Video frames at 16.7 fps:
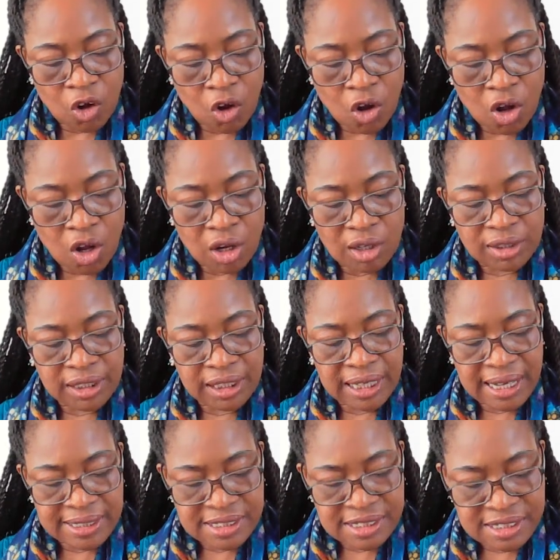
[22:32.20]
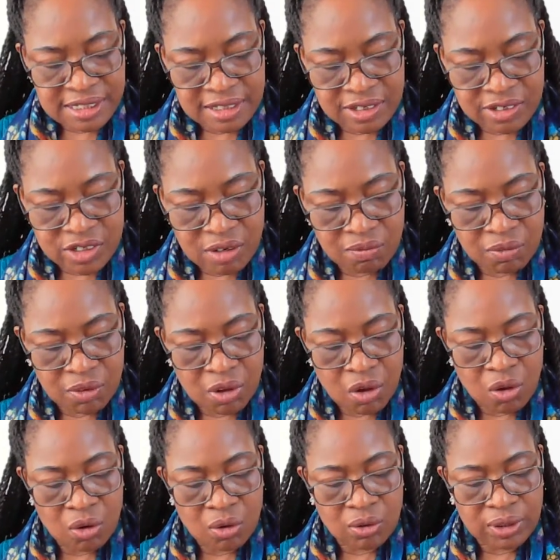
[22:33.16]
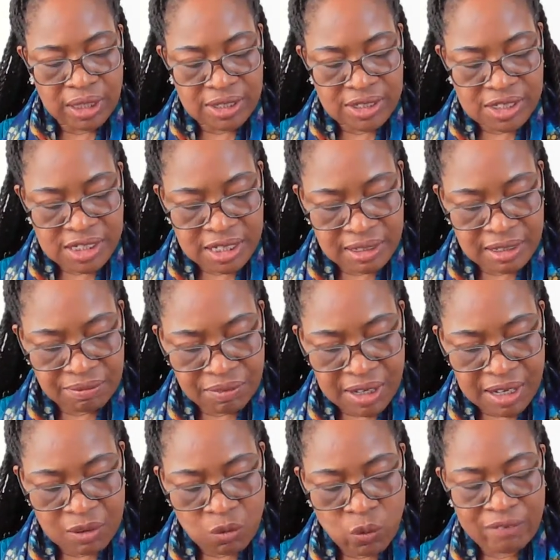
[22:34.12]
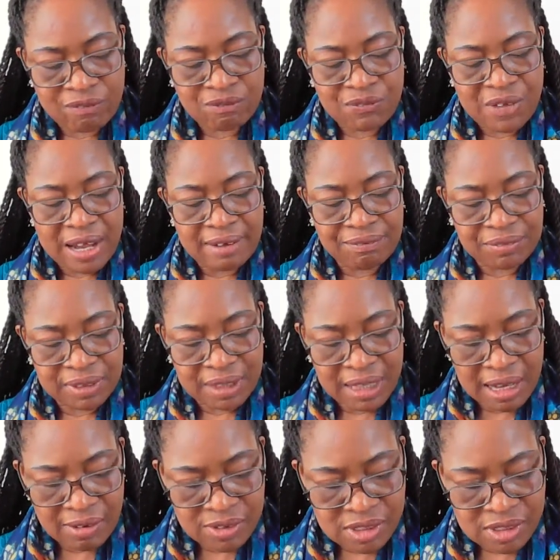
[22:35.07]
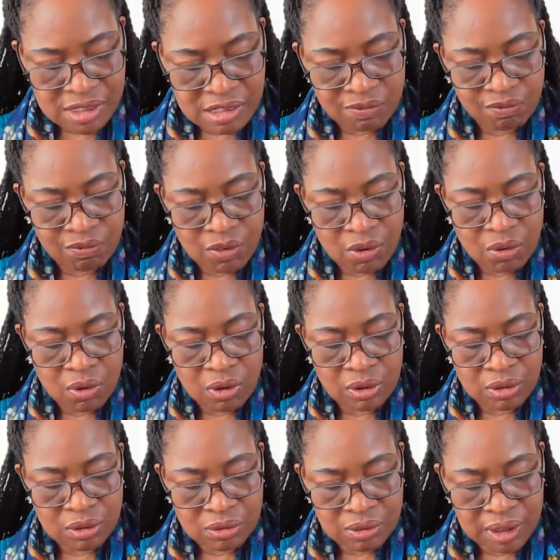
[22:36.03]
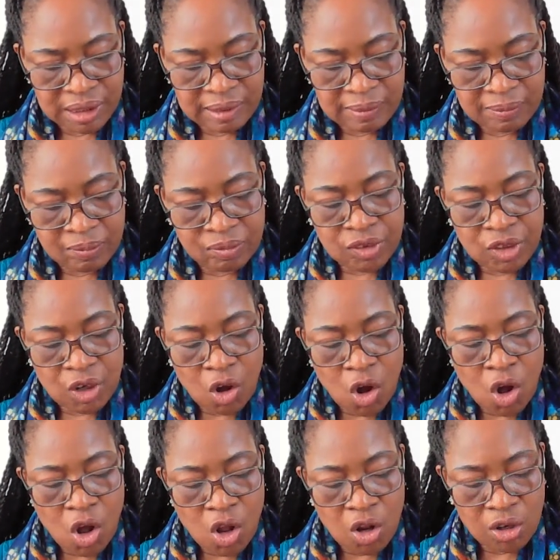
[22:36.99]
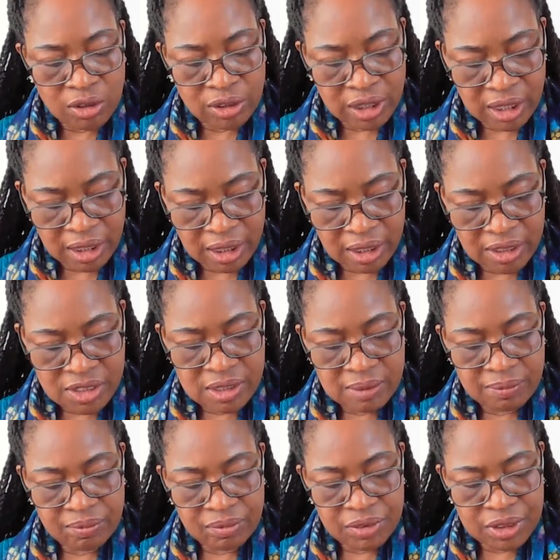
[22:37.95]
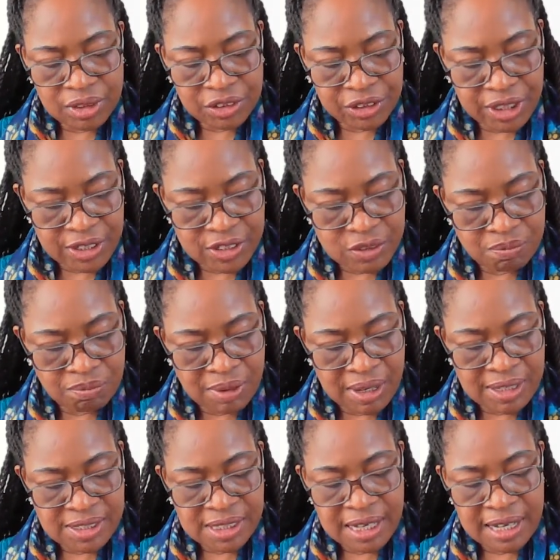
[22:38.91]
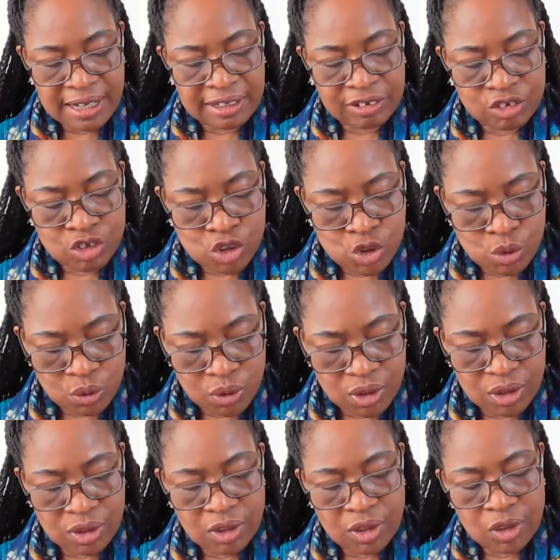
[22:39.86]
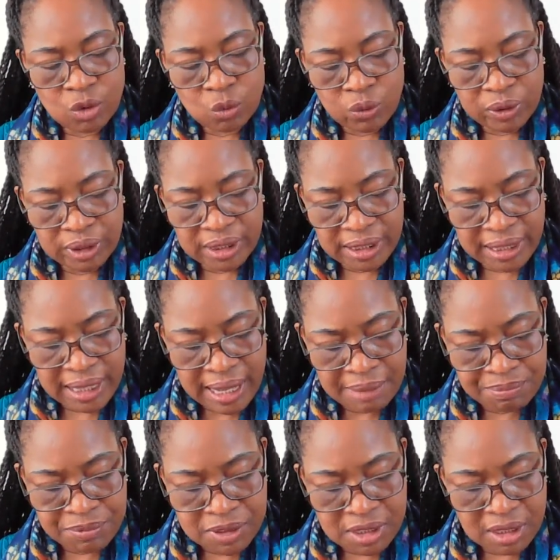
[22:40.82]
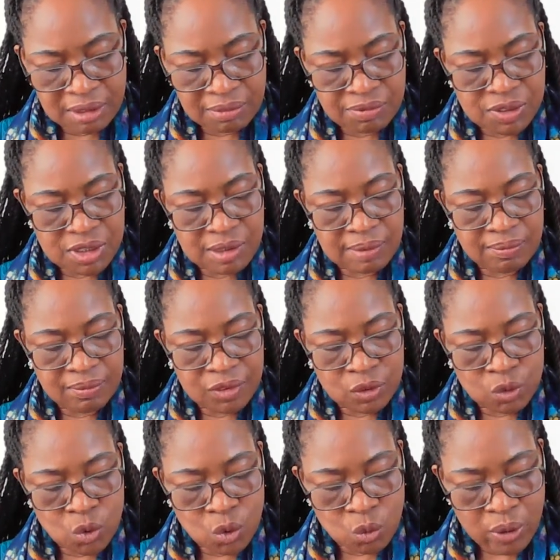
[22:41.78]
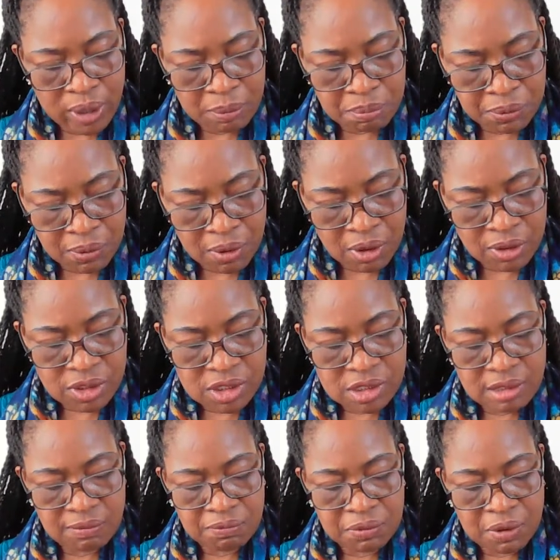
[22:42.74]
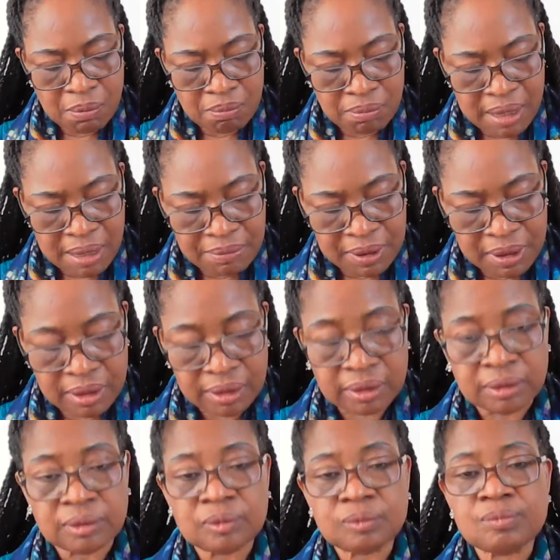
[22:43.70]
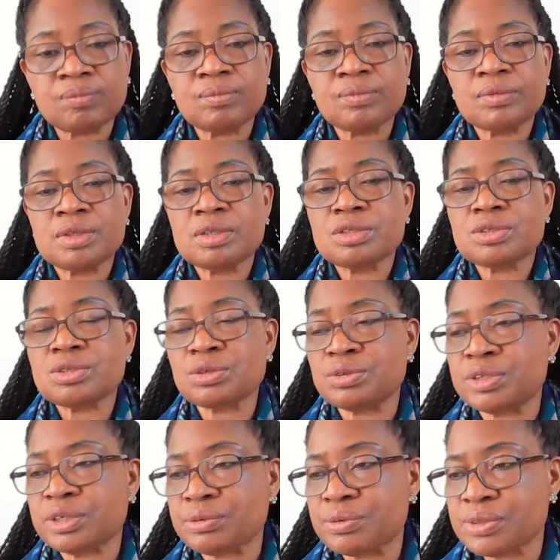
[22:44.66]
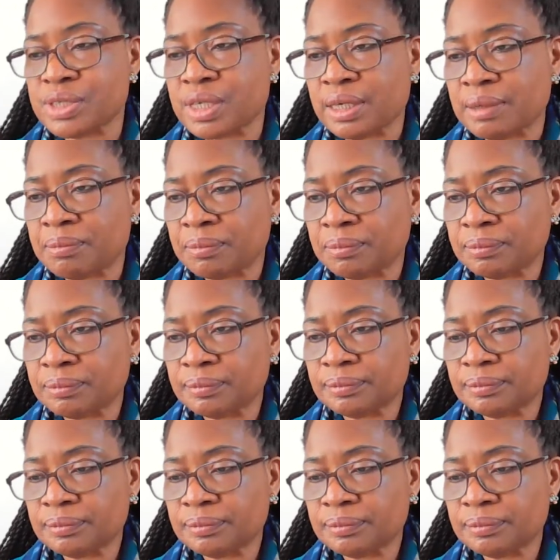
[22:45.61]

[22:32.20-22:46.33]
All the articles of gold and silver were 5,400. All these Sheshbazzar took with the captives who were brought from Babylon to Jerusalem.